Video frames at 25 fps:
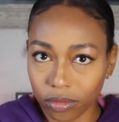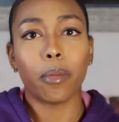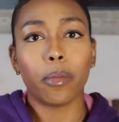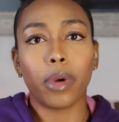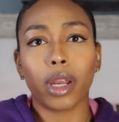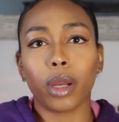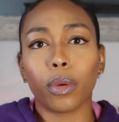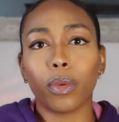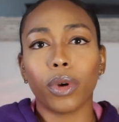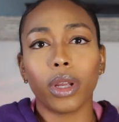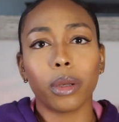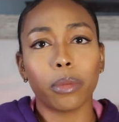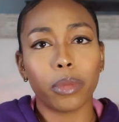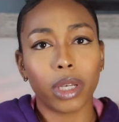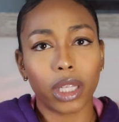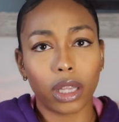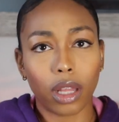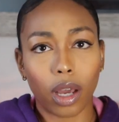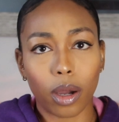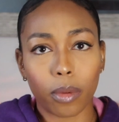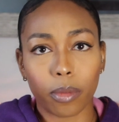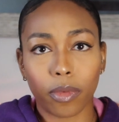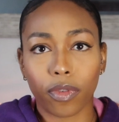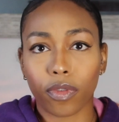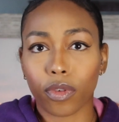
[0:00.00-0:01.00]
But it wouldn't be
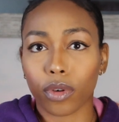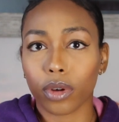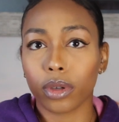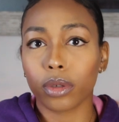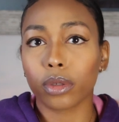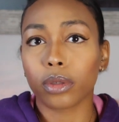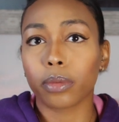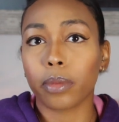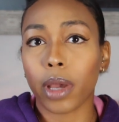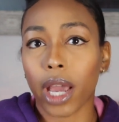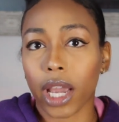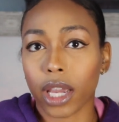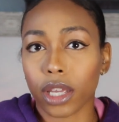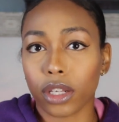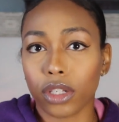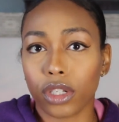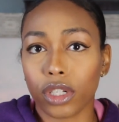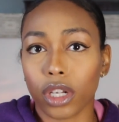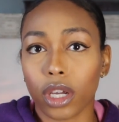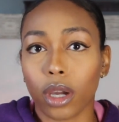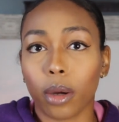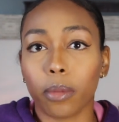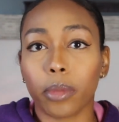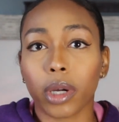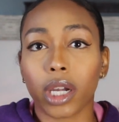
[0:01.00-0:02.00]
long before he was back in
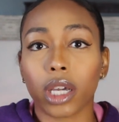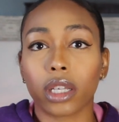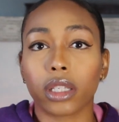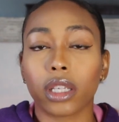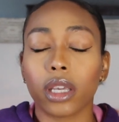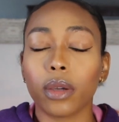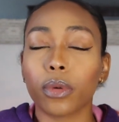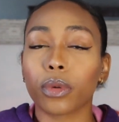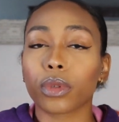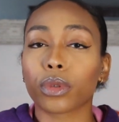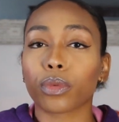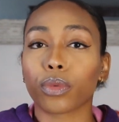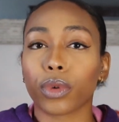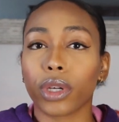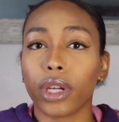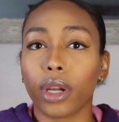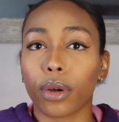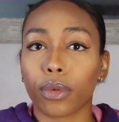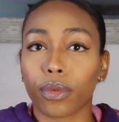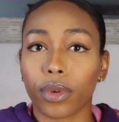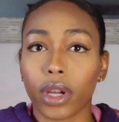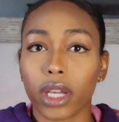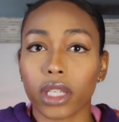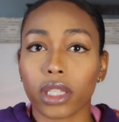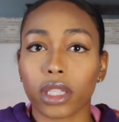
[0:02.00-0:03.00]
jail because he was
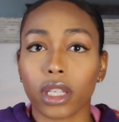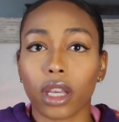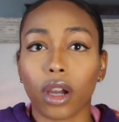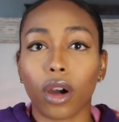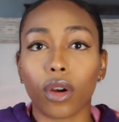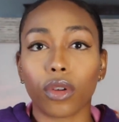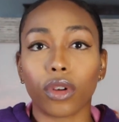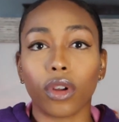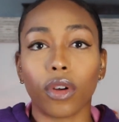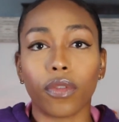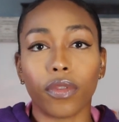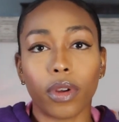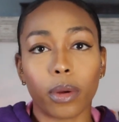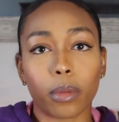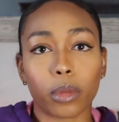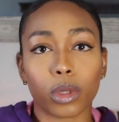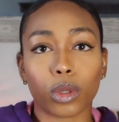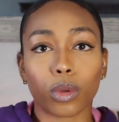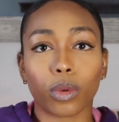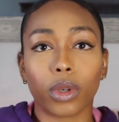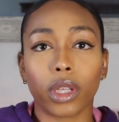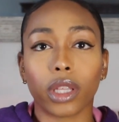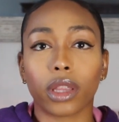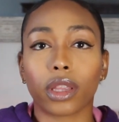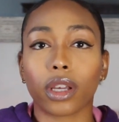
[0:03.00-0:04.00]
rearrested on November
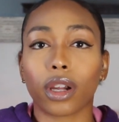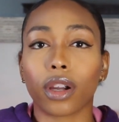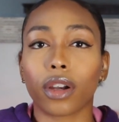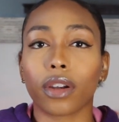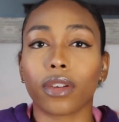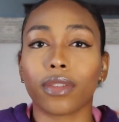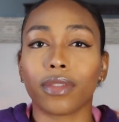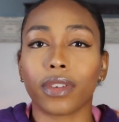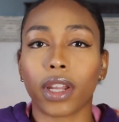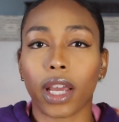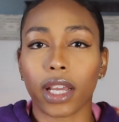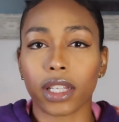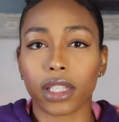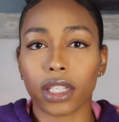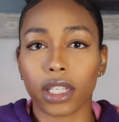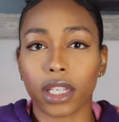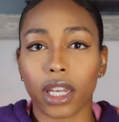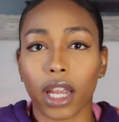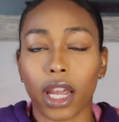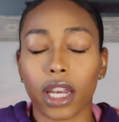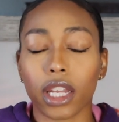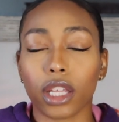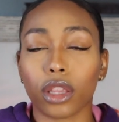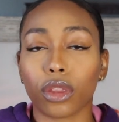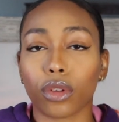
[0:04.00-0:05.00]
23rd of
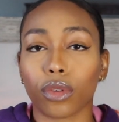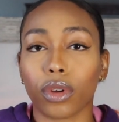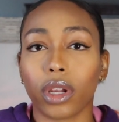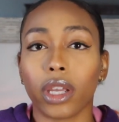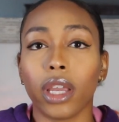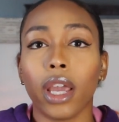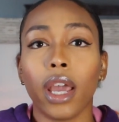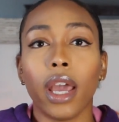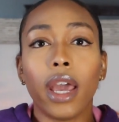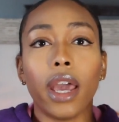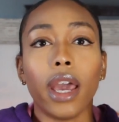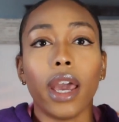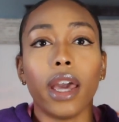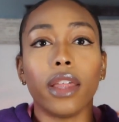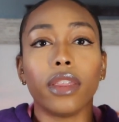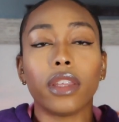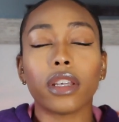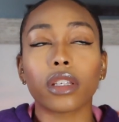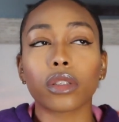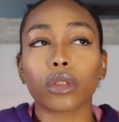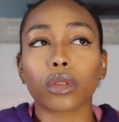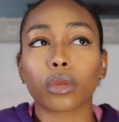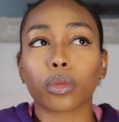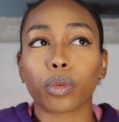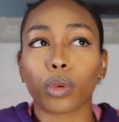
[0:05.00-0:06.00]
1993. And
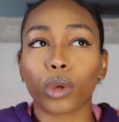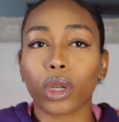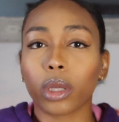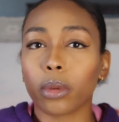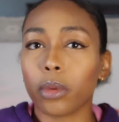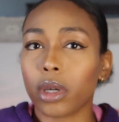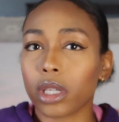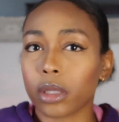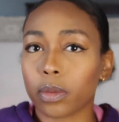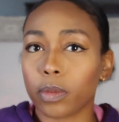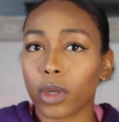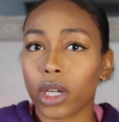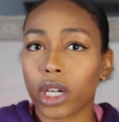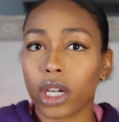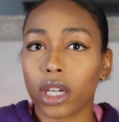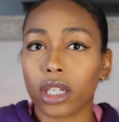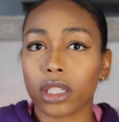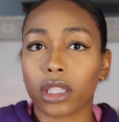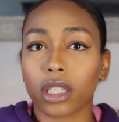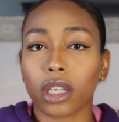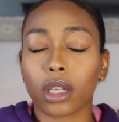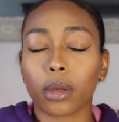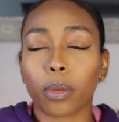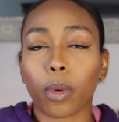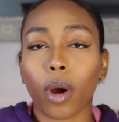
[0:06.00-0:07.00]
this was pretty much because
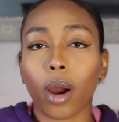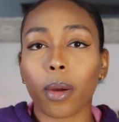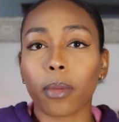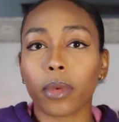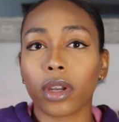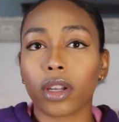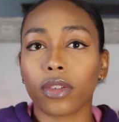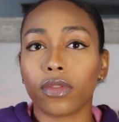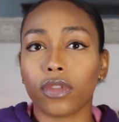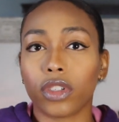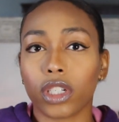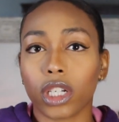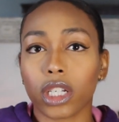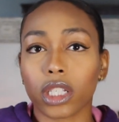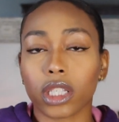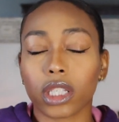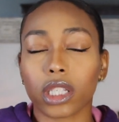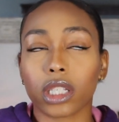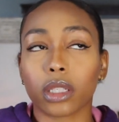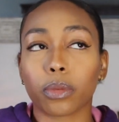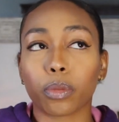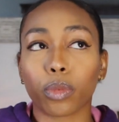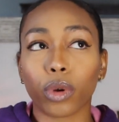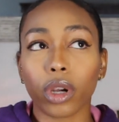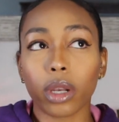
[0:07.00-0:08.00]
the Department of
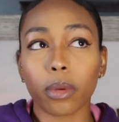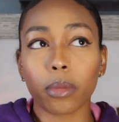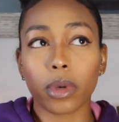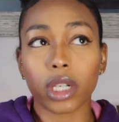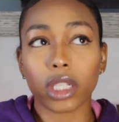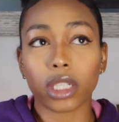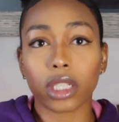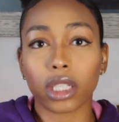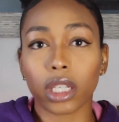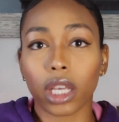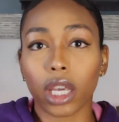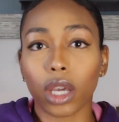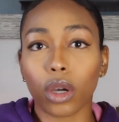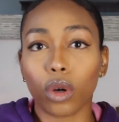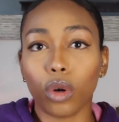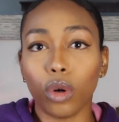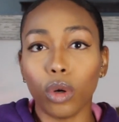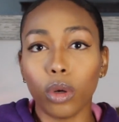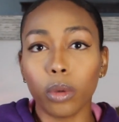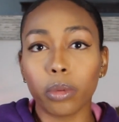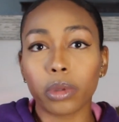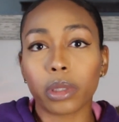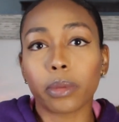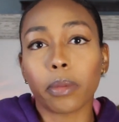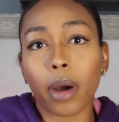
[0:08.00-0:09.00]
Justice pretty much said,
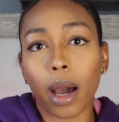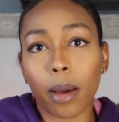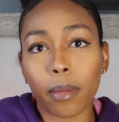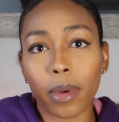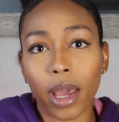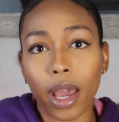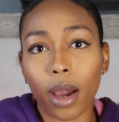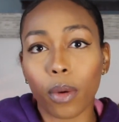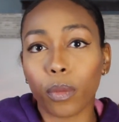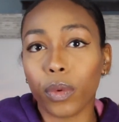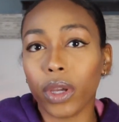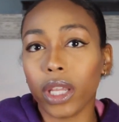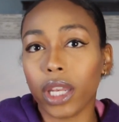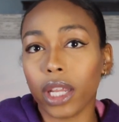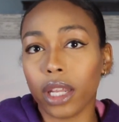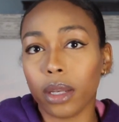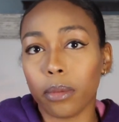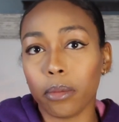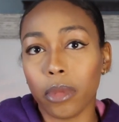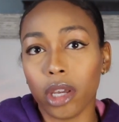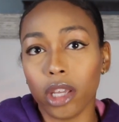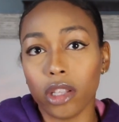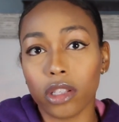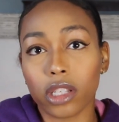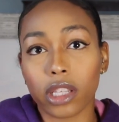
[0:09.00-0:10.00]
oops, my bad, we
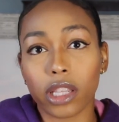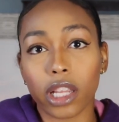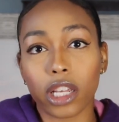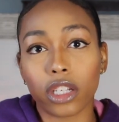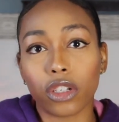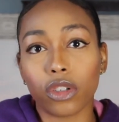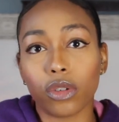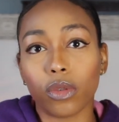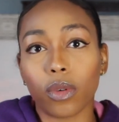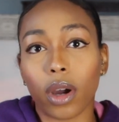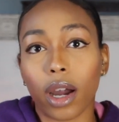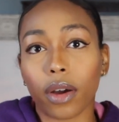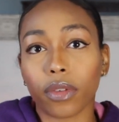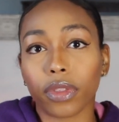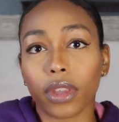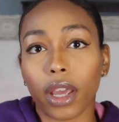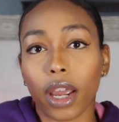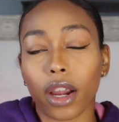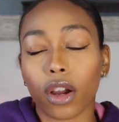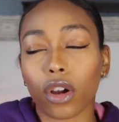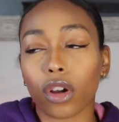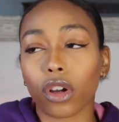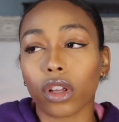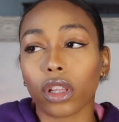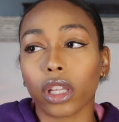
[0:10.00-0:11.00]
didn't mean to let you out
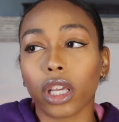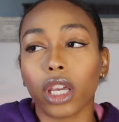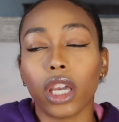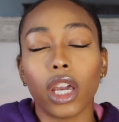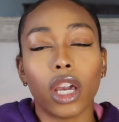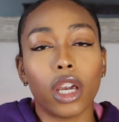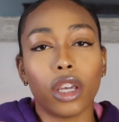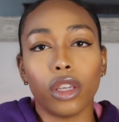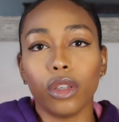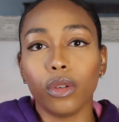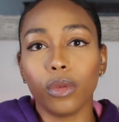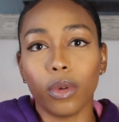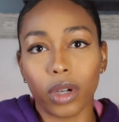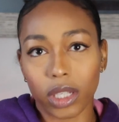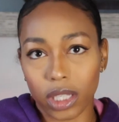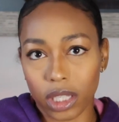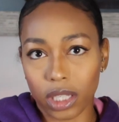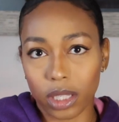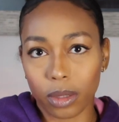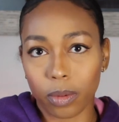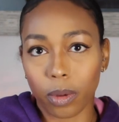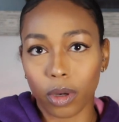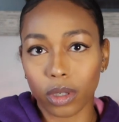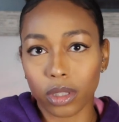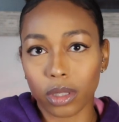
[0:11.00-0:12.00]
that early. You
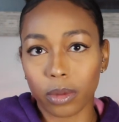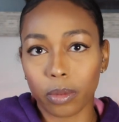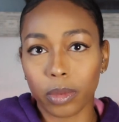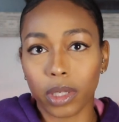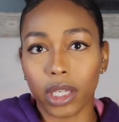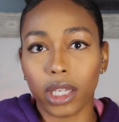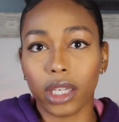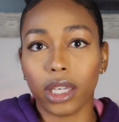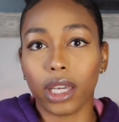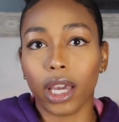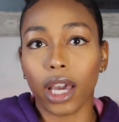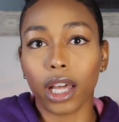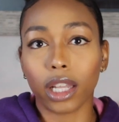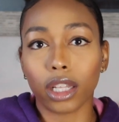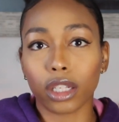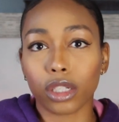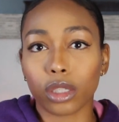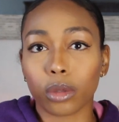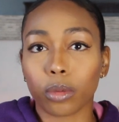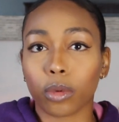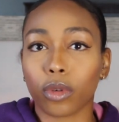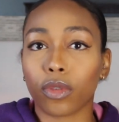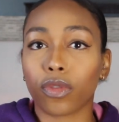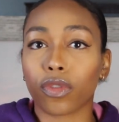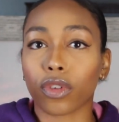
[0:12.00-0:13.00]
wasn't supposed to be
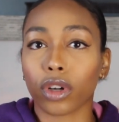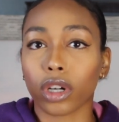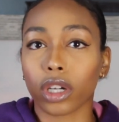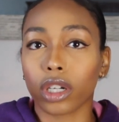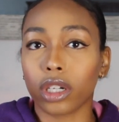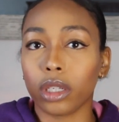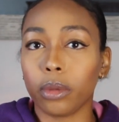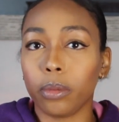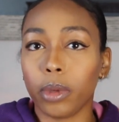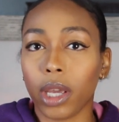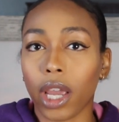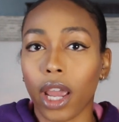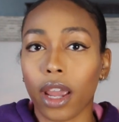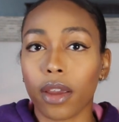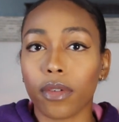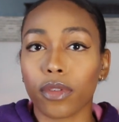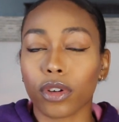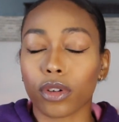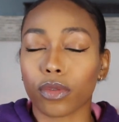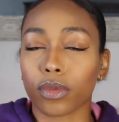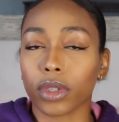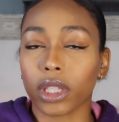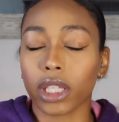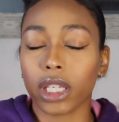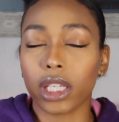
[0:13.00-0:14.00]
eligible for good
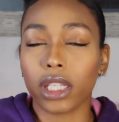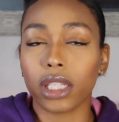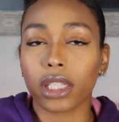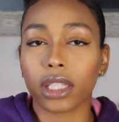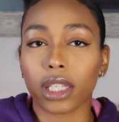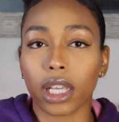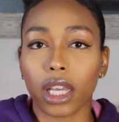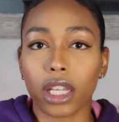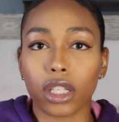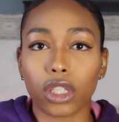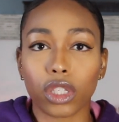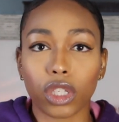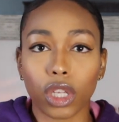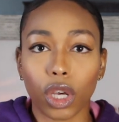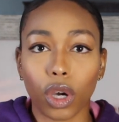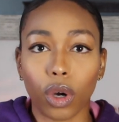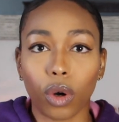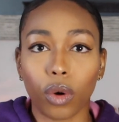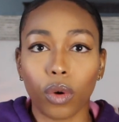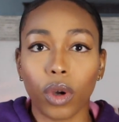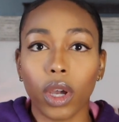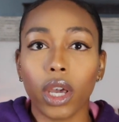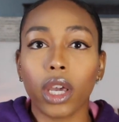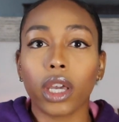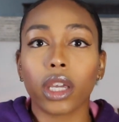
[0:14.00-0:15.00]
behavior release, and
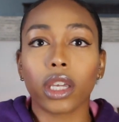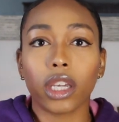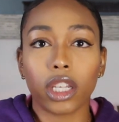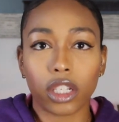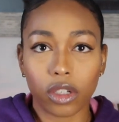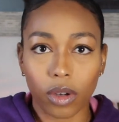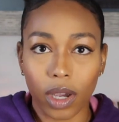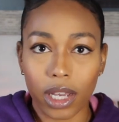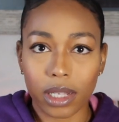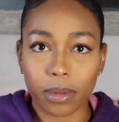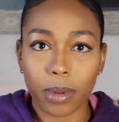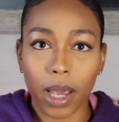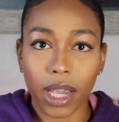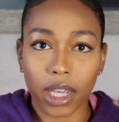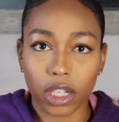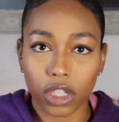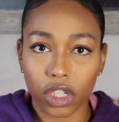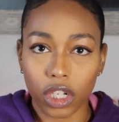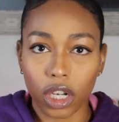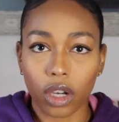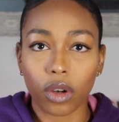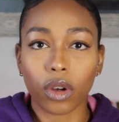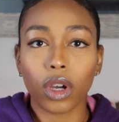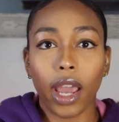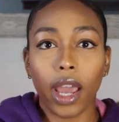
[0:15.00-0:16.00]
so get your ass back in jail.